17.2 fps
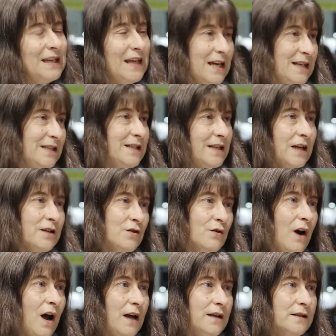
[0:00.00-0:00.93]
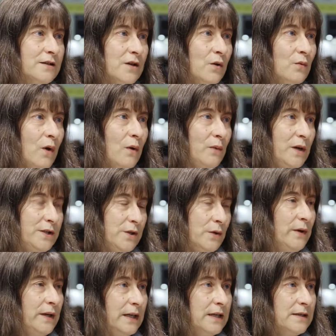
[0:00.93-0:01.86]
Yes, that's right. So what we're
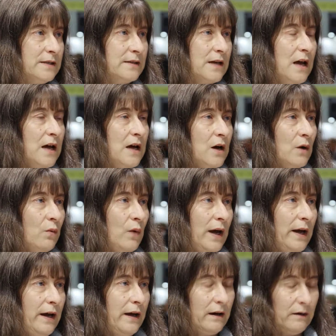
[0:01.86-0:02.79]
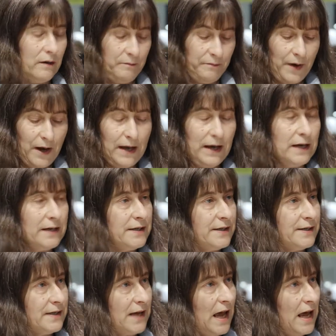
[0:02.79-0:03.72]
doing is by
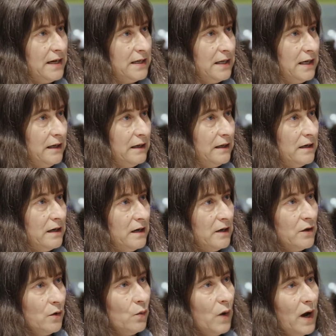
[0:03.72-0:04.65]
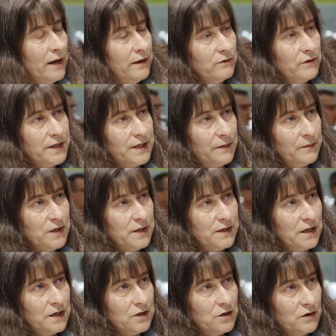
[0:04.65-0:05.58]
understanding the way the
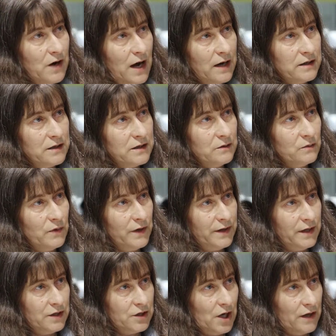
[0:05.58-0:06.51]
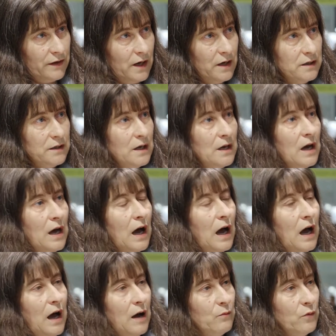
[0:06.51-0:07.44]
receptors interact with each other,
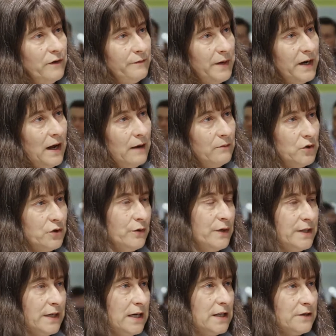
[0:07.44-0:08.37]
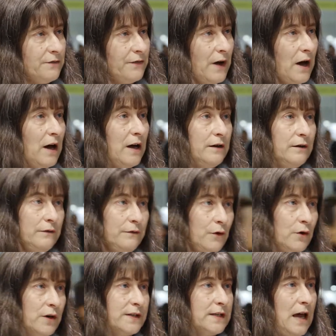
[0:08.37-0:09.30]
we've been able to identify,
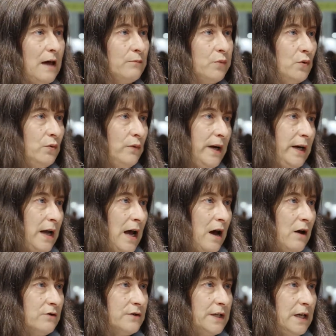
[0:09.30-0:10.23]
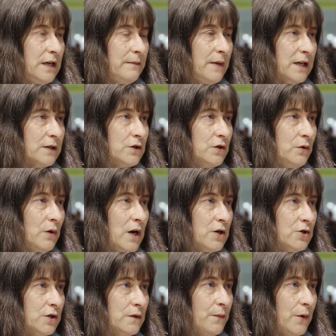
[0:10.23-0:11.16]
for example, in our DMX
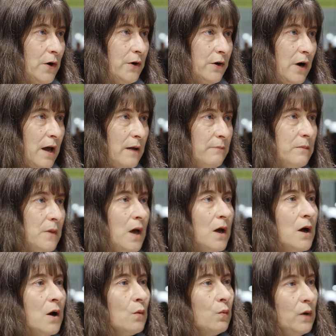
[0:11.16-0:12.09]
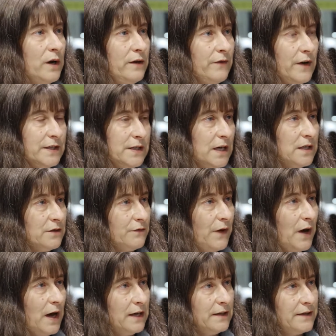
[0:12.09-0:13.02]
200 program, we've
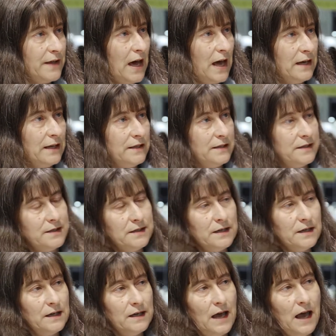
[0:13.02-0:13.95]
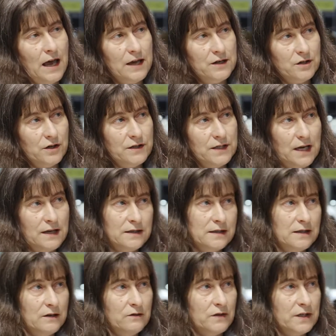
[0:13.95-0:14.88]
identified that it's the
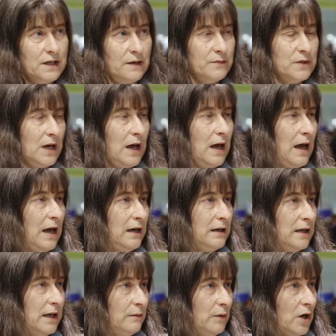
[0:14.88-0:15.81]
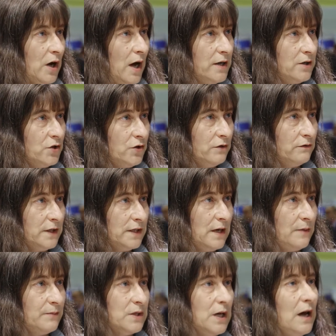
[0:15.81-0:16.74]
angiotensin receptor and chemokine 2
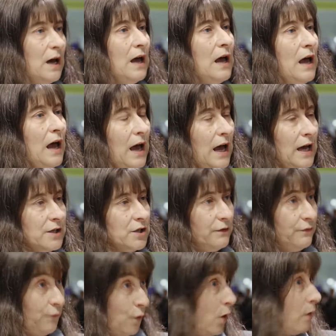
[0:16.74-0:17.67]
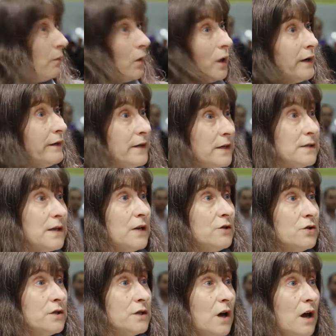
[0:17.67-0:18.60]
receptor actually form one of these
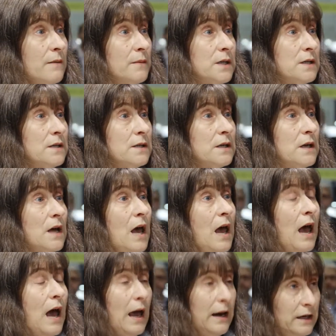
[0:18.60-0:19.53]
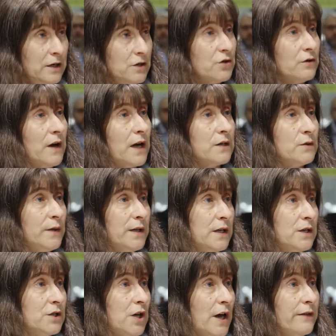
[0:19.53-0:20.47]
heterodimers and interact
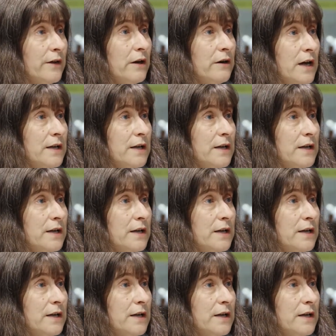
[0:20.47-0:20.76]
with each other.